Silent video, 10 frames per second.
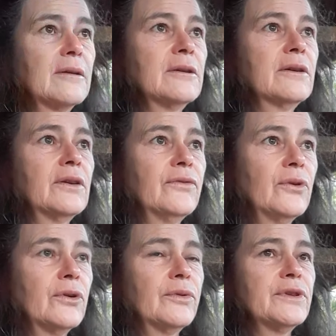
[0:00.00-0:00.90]
Looking
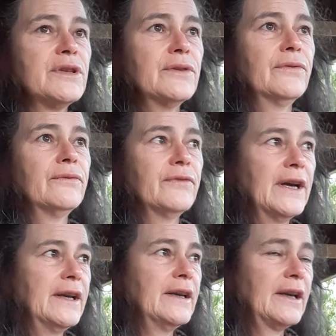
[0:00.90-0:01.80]
forward to
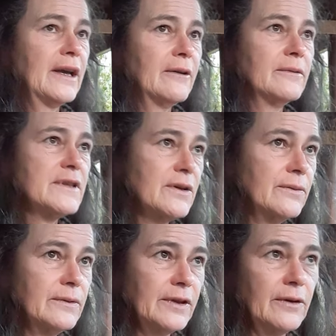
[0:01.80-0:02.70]
finding out what's
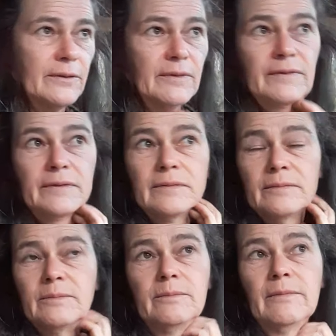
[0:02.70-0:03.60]
going on with
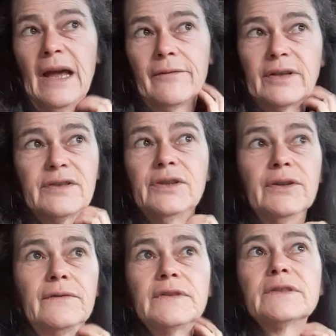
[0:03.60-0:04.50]
Maverick's
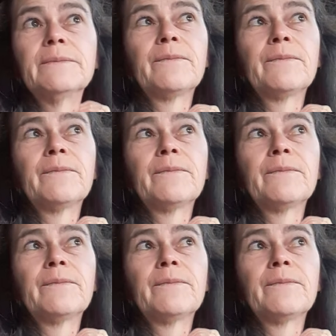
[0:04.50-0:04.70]
hooves.